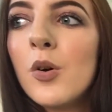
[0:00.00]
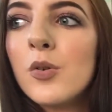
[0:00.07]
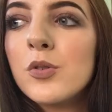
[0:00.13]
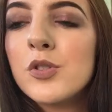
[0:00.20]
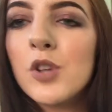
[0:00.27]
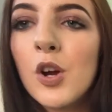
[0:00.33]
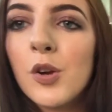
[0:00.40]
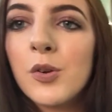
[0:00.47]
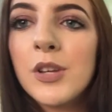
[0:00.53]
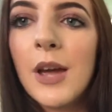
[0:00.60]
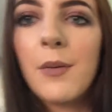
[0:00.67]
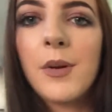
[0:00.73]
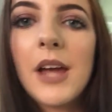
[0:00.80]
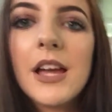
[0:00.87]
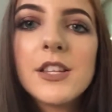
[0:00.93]
so yeah,
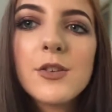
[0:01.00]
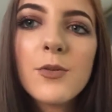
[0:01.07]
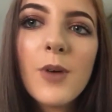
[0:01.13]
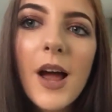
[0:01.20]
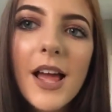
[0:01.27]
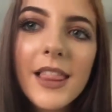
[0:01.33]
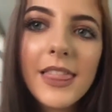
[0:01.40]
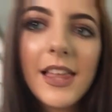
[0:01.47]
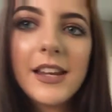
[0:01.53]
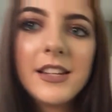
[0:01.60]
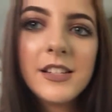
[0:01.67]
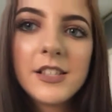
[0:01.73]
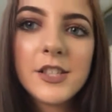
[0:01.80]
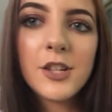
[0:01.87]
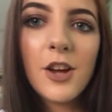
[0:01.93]
we had to write
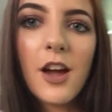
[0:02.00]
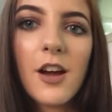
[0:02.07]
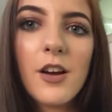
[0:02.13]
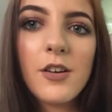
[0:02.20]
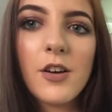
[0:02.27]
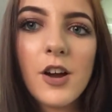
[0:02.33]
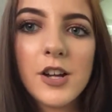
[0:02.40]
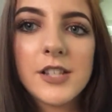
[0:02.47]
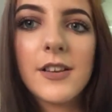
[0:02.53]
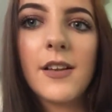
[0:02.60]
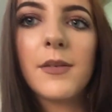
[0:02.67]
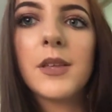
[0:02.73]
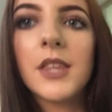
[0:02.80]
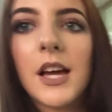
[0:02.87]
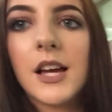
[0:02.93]
letters to our host
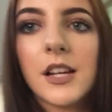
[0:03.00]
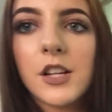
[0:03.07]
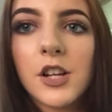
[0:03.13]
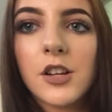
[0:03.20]
family, like